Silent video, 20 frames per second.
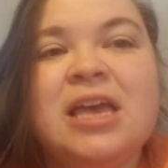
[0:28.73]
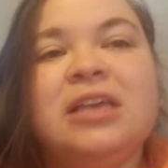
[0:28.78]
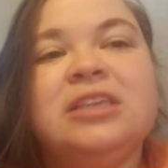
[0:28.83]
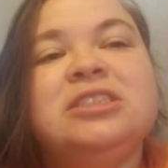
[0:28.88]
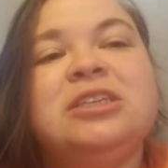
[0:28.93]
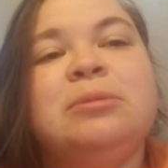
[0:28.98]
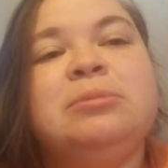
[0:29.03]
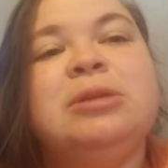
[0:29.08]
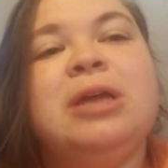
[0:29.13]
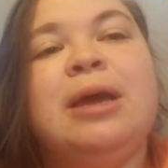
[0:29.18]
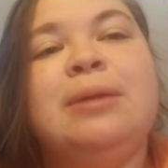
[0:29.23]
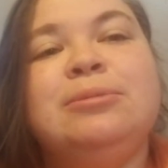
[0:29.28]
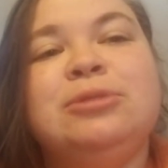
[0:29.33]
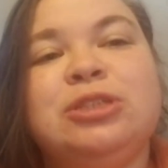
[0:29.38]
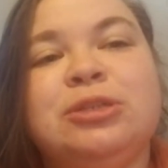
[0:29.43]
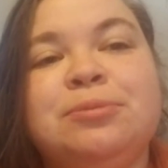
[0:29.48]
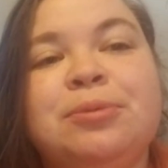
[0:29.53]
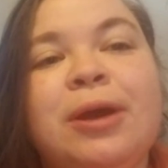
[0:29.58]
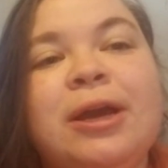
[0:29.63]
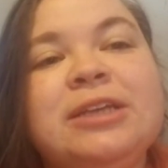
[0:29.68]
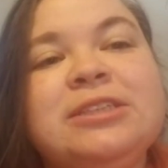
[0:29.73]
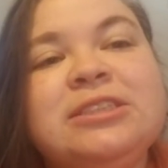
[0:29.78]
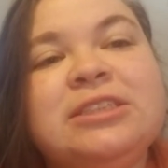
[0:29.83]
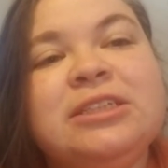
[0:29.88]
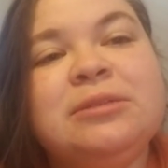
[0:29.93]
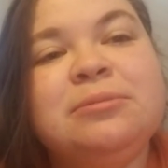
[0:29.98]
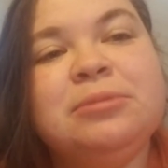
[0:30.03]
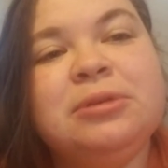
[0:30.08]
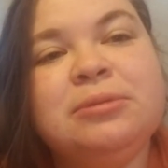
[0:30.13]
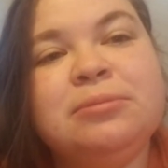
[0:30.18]
Sometimes their price
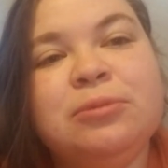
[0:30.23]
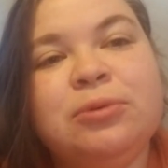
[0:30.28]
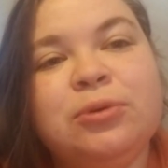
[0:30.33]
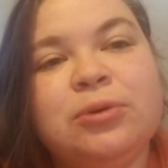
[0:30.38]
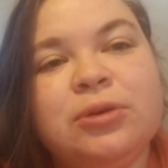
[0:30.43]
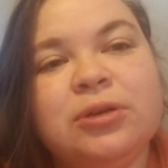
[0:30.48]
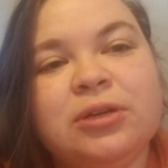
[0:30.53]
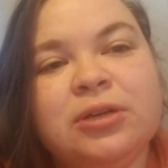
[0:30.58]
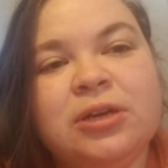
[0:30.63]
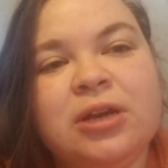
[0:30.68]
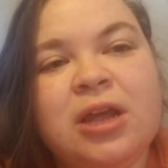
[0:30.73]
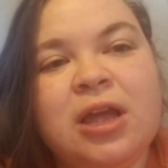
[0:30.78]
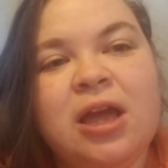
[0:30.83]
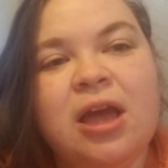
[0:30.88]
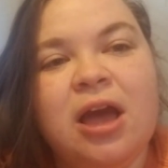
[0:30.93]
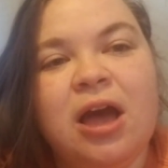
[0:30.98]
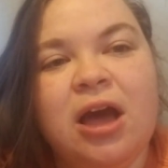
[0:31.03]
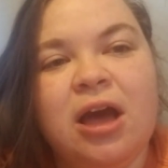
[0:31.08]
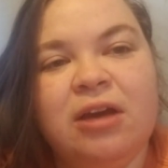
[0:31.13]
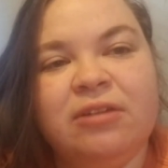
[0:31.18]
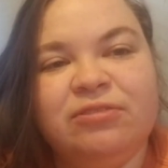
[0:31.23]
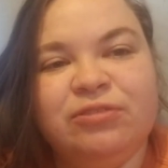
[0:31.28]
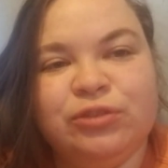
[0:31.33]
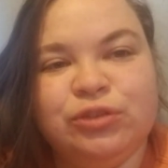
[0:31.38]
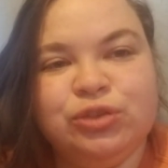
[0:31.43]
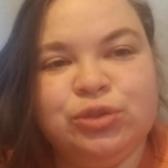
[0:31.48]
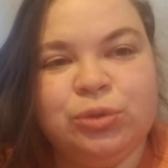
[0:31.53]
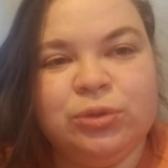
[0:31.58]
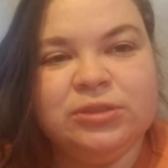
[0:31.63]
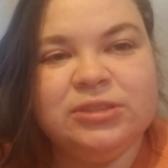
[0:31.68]
can be more uh, for
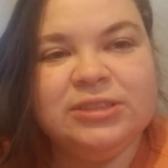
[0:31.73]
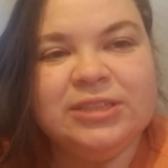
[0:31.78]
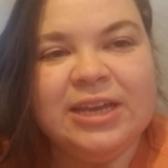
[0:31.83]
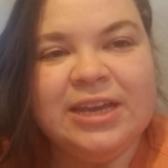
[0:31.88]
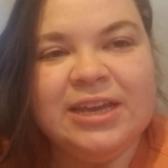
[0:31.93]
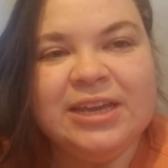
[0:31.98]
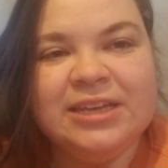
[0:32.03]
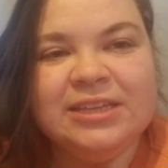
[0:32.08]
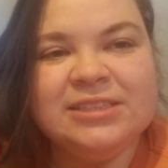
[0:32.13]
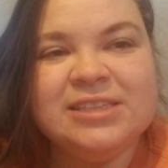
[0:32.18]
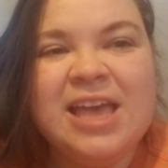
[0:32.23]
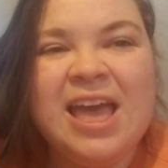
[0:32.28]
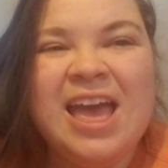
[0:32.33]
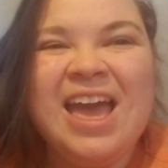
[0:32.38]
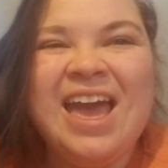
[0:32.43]
short stays,